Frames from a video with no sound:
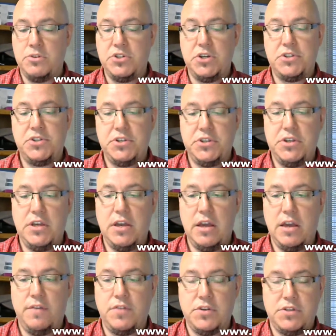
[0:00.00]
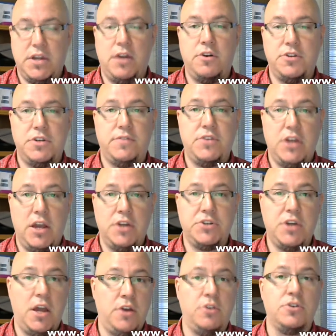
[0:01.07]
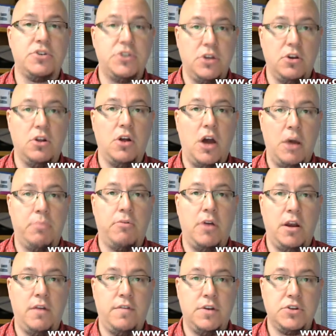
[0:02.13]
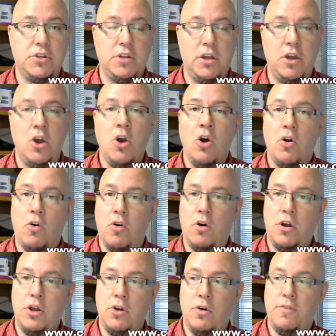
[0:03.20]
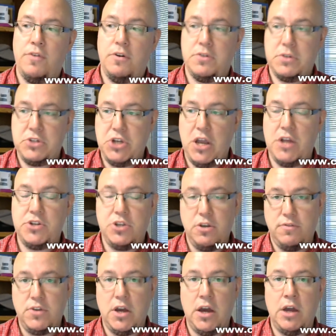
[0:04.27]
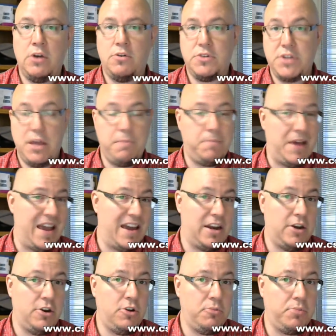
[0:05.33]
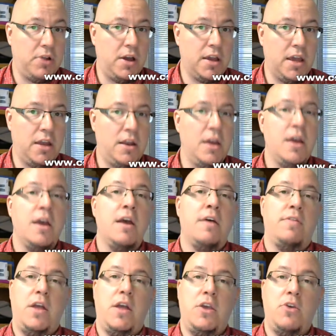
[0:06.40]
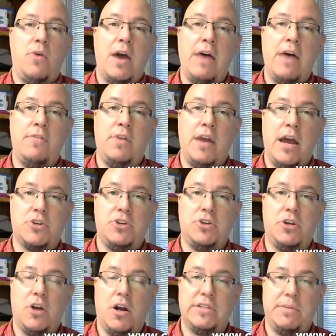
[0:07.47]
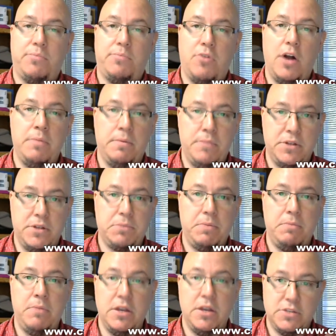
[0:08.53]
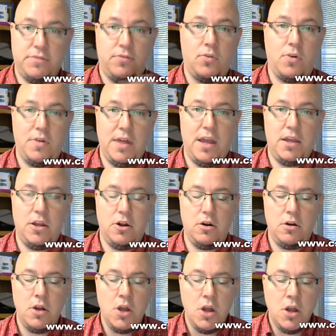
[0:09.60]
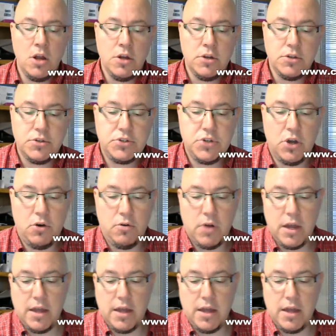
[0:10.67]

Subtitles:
just to see if the standards have changed and you're still operating efficiently, or if there's a change that you've done, or say by adding a new plugin, that you haven't actually caused the problem that's been missed for that year. So